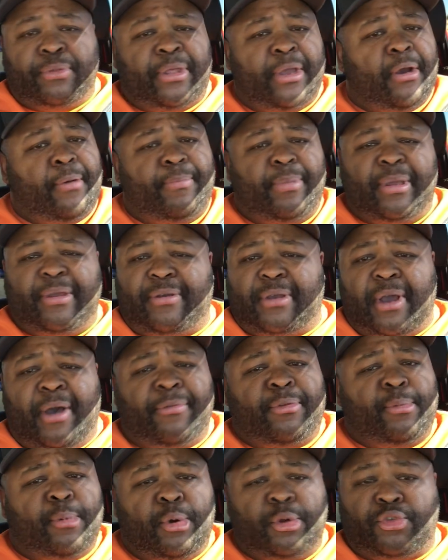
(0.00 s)
They'll be
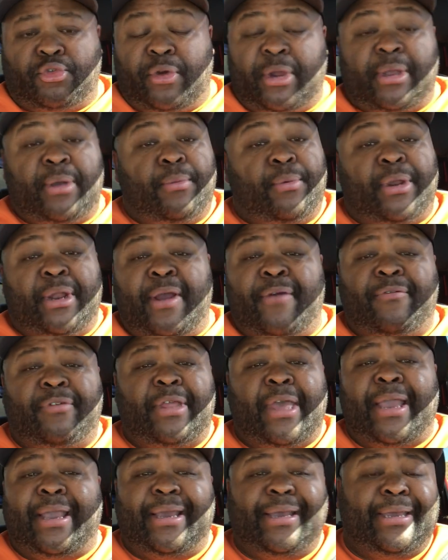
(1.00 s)
comfortable drinking whatever
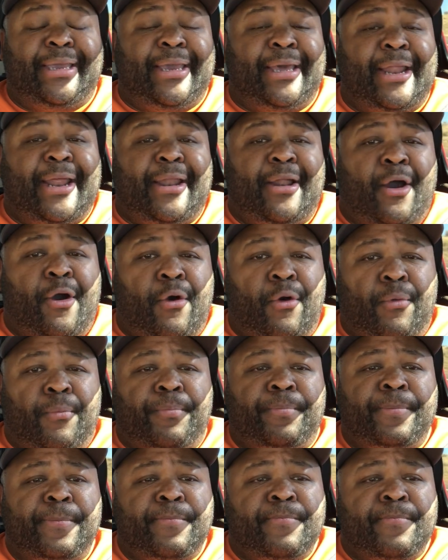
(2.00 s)
they can get at home.